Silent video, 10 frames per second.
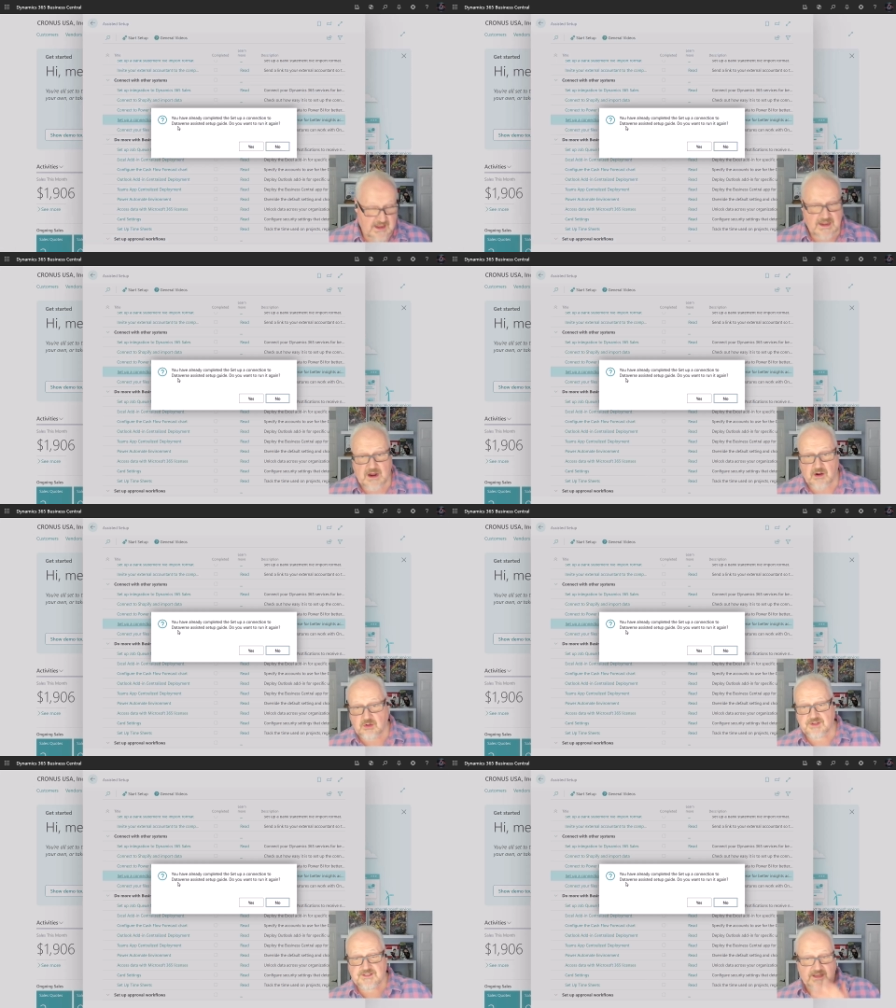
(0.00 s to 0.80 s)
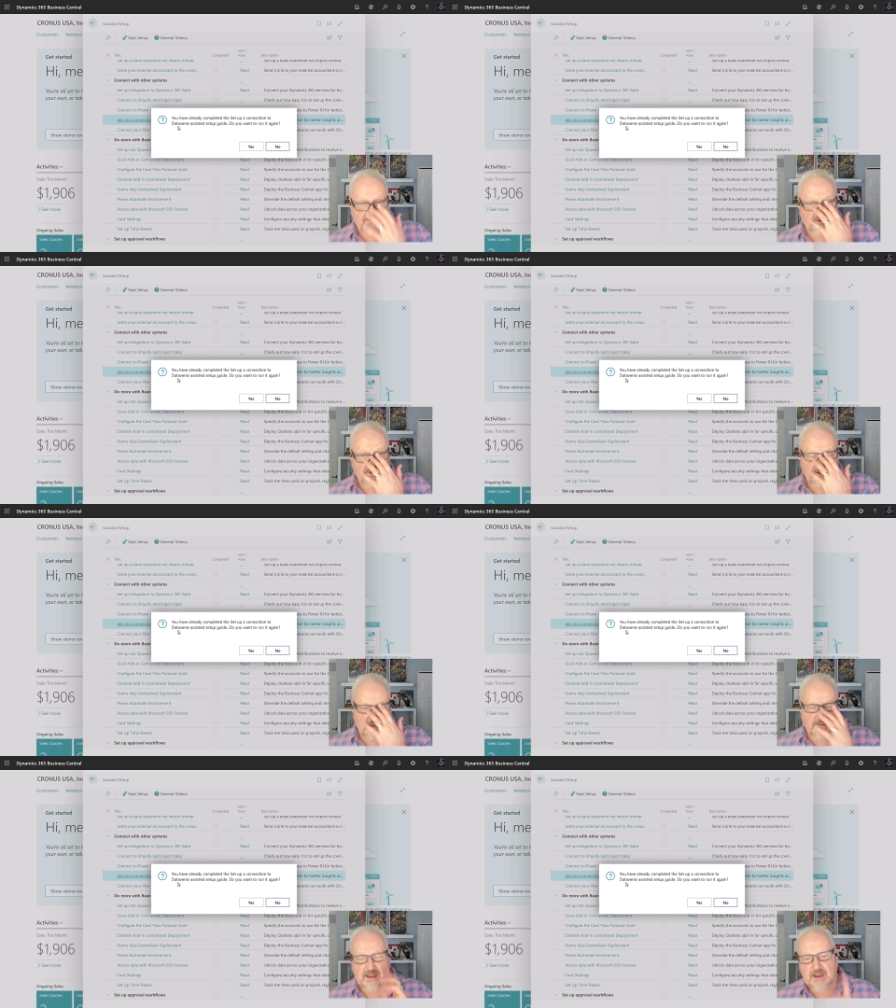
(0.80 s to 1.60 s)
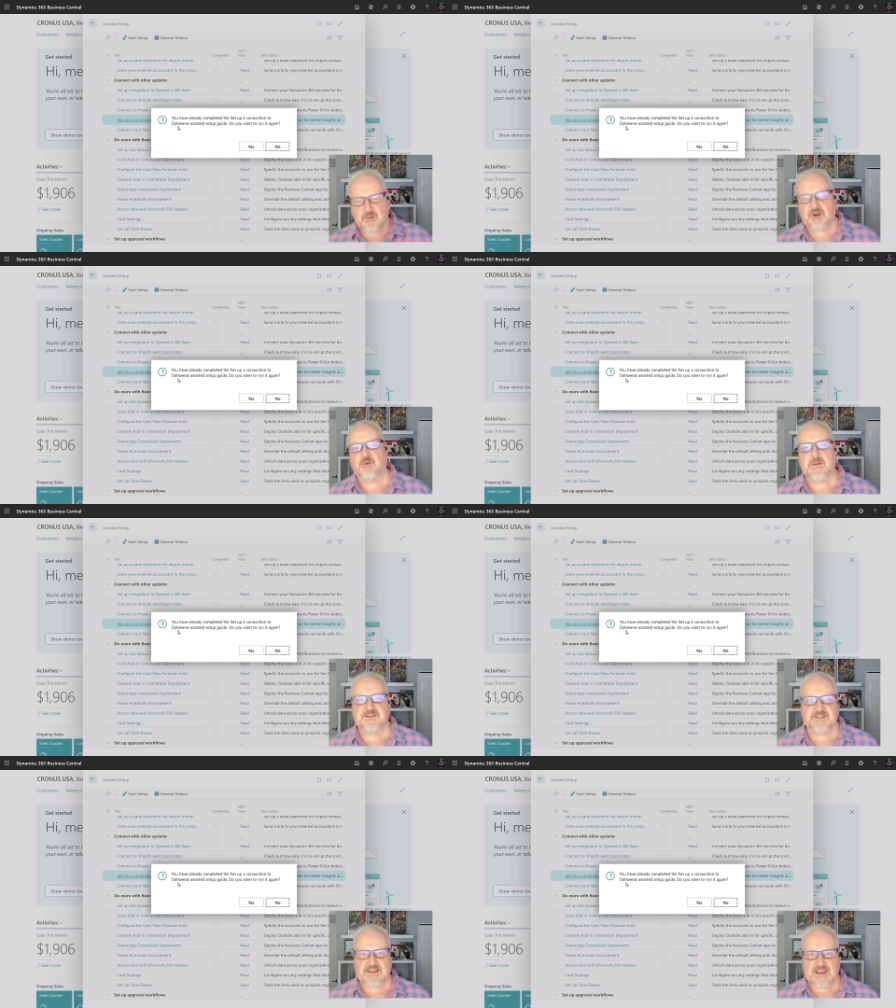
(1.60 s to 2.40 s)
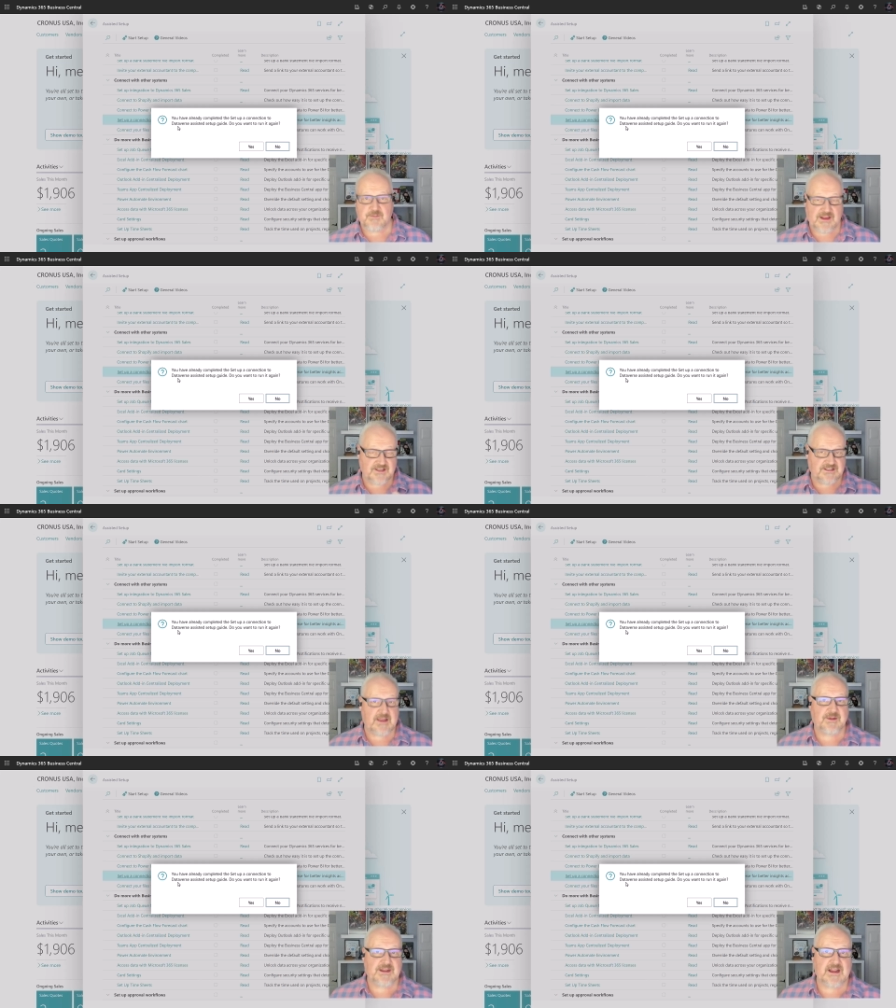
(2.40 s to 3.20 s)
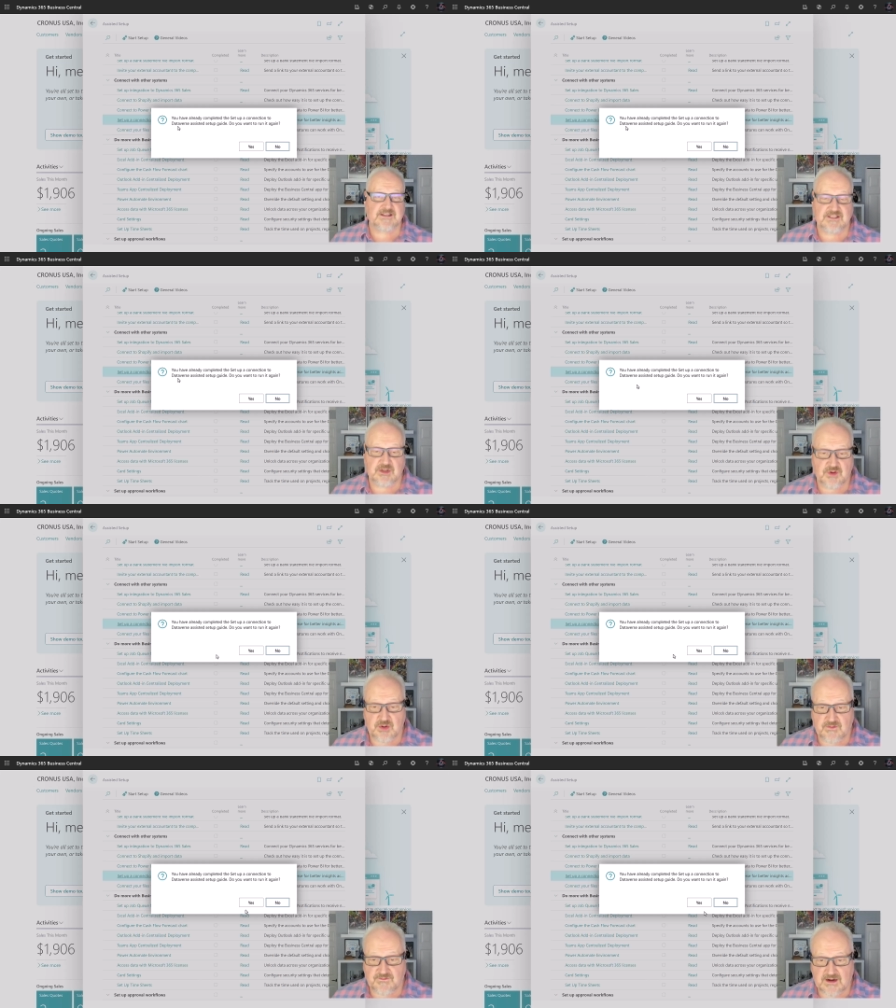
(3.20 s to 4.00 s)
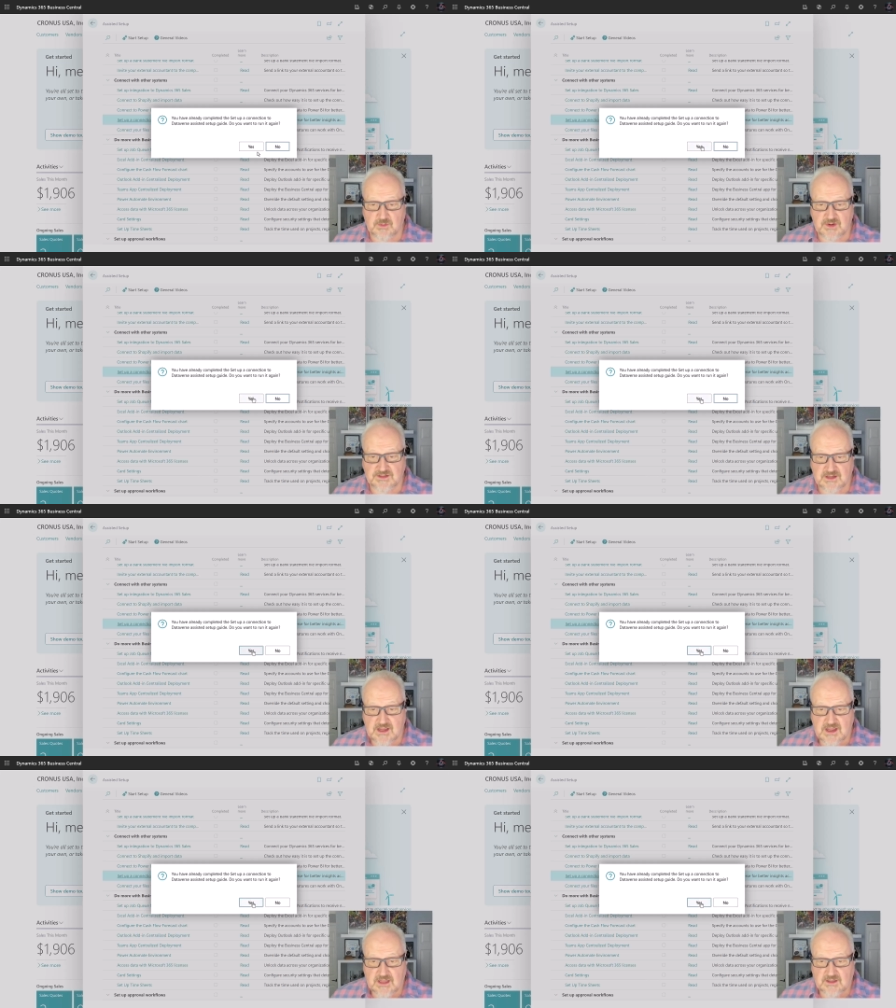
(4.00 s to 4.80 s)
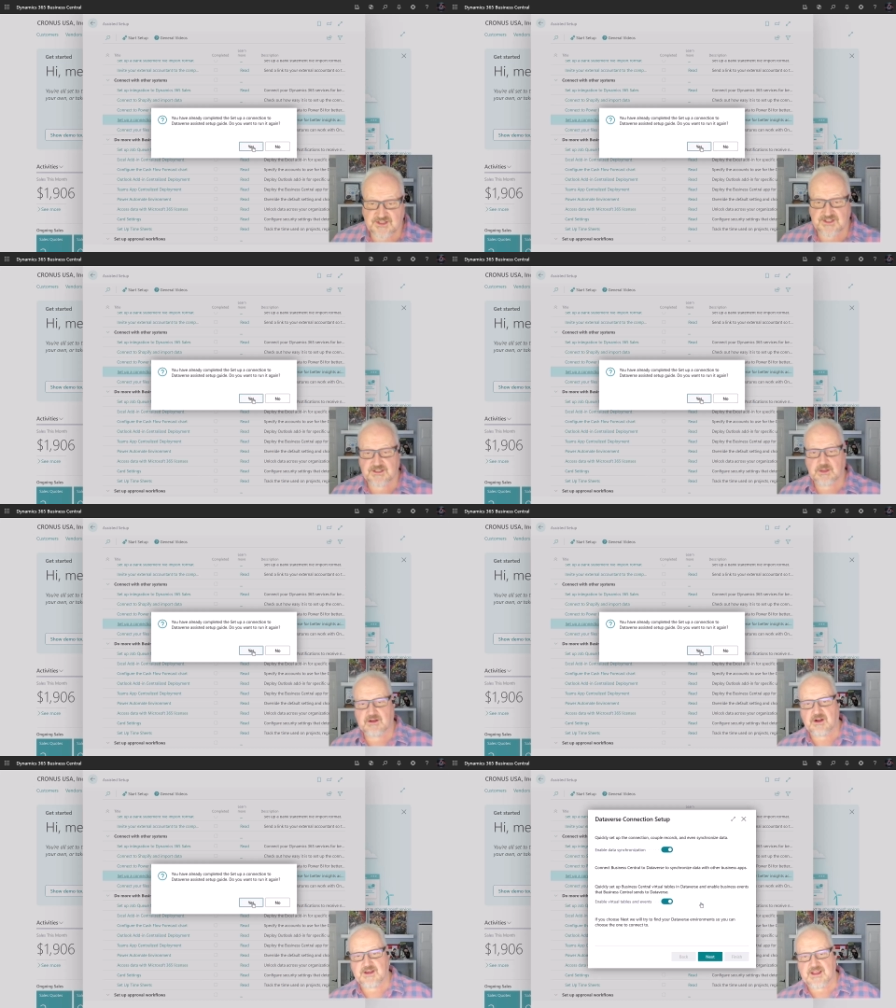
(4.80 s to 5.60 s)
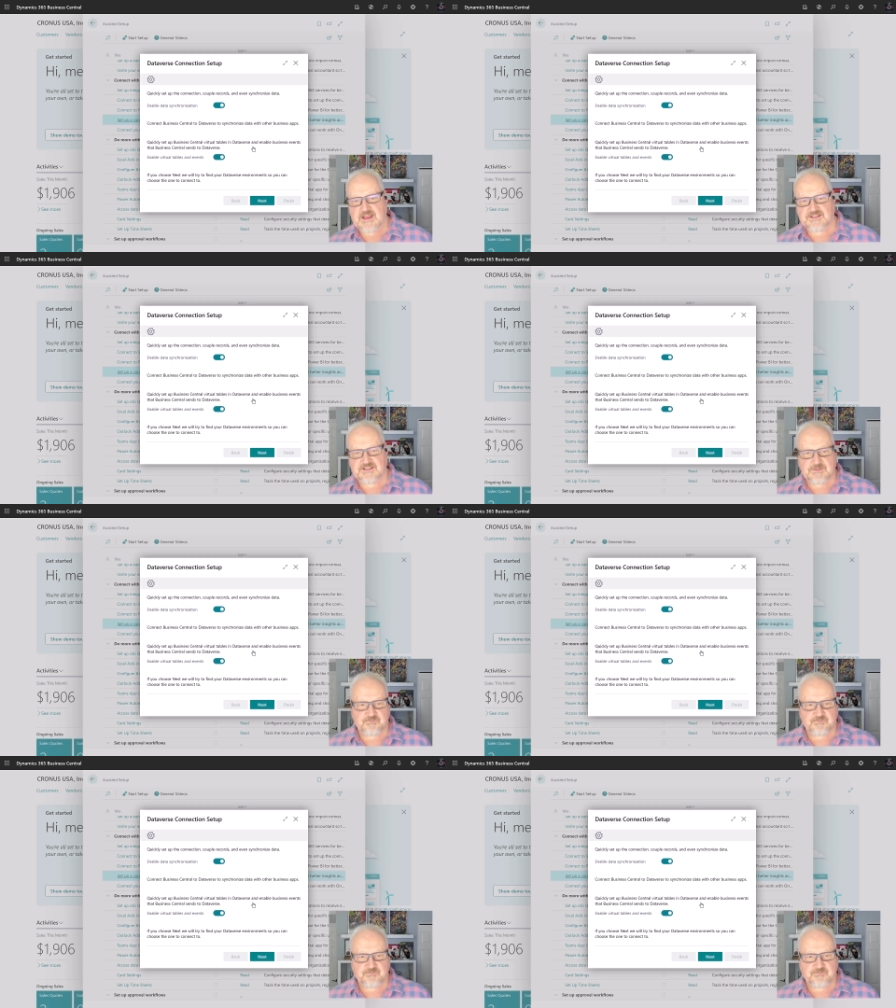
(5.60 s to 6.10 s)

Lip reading: Now, it looks like I've already done that. I'm going to run this again because I am connecting to a new environment. Let's just click on yes.